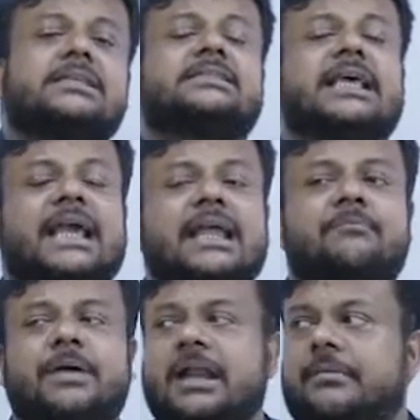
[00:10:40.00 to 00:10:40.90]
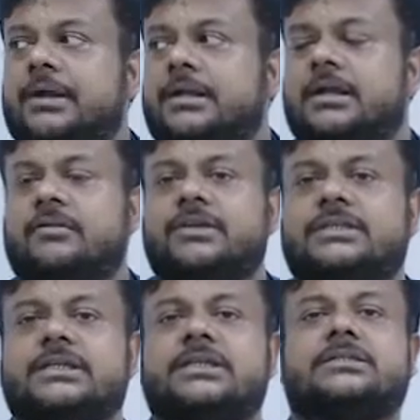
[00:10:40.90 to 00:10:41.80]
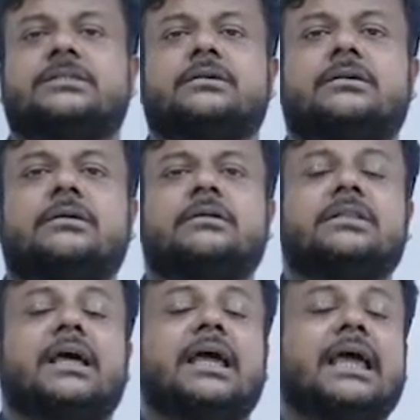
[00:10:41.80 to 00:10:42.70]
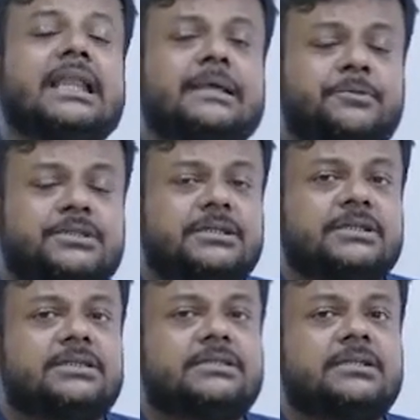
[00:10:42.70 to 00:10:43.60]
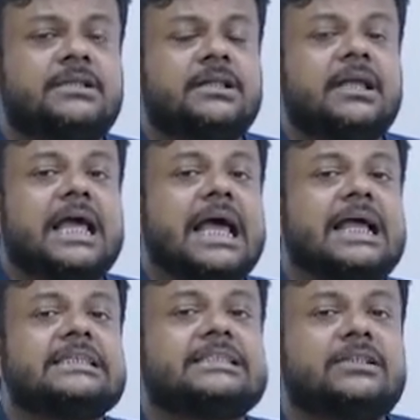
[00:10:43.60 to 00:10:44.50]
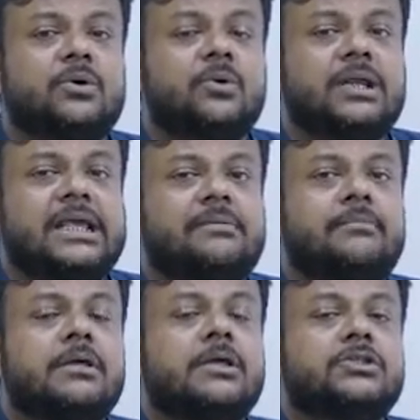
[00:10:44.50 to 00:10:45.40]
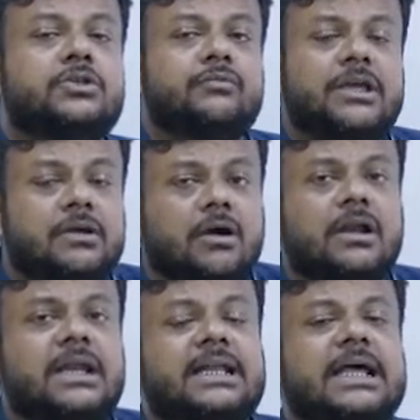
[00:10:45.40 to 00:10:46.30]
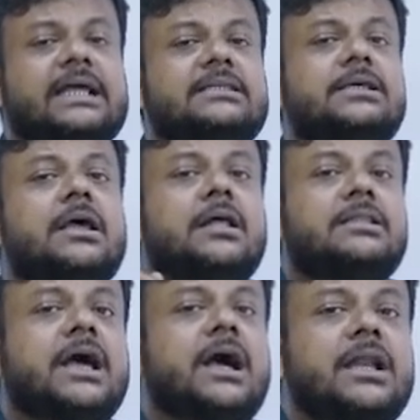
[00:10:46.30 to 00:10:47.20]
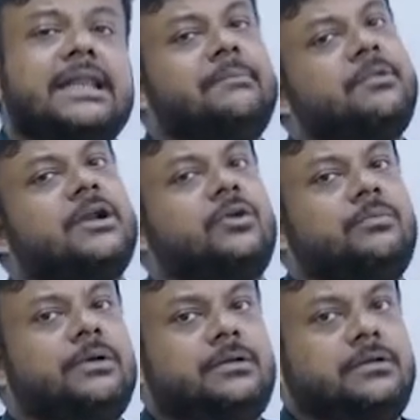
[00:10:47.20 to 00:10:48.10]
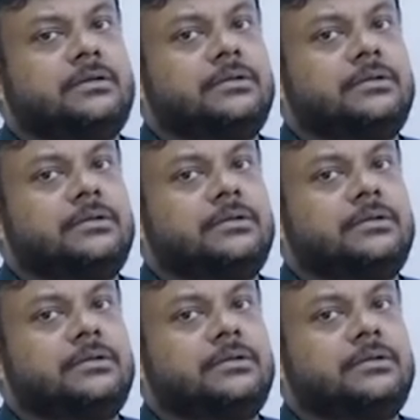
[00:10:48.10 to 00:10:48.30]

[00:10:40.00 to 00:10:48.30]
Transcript: second parameter, which is the ellipsis, has no name, so we call it as the unnamed argument,